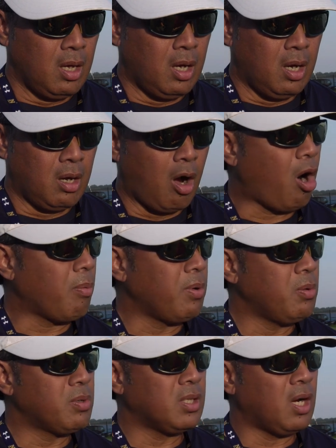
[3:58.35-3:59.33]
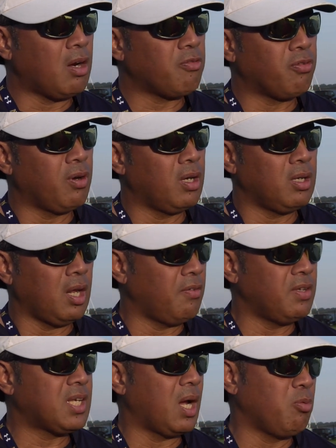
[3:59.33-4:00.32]
Army was an odd front
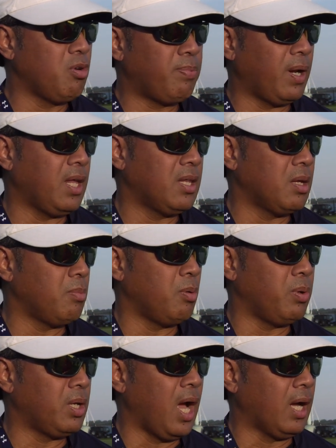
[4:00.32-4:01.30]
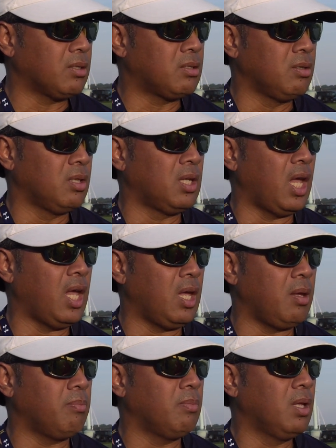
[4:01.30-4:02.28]
every time we played them, and we got to the
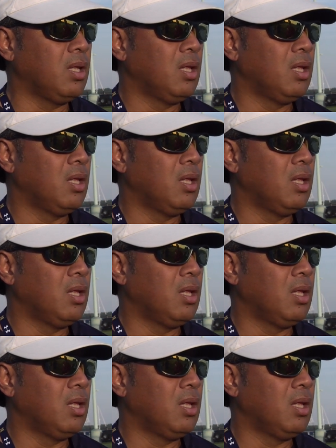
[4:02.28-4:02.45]
game.